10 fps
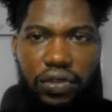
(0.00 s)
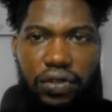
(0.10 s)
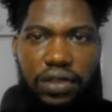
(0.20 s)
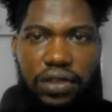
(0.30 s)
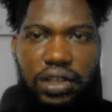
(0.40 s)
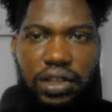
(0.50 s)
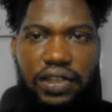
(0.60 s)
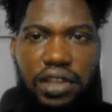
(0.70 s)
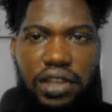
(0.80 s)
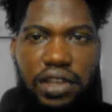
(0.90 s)
you can see it
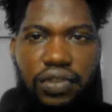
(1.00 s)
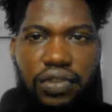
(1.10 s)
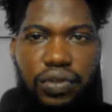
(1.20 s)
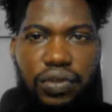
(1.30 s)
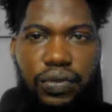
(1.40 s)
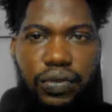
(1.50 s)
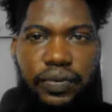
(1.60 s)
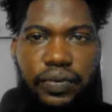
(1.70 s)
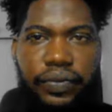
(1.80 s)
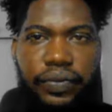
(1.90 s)
has taken us to
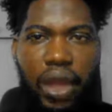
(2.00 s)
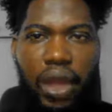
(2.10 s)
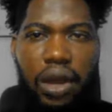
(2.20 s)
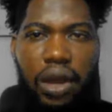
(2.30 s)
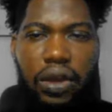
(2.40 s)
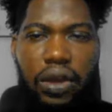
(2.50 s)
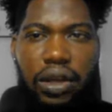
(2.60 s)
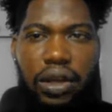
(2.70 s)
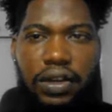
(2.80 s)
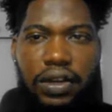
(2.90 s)

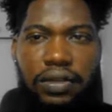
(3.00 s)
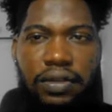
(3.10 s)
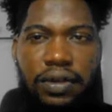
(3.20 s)
our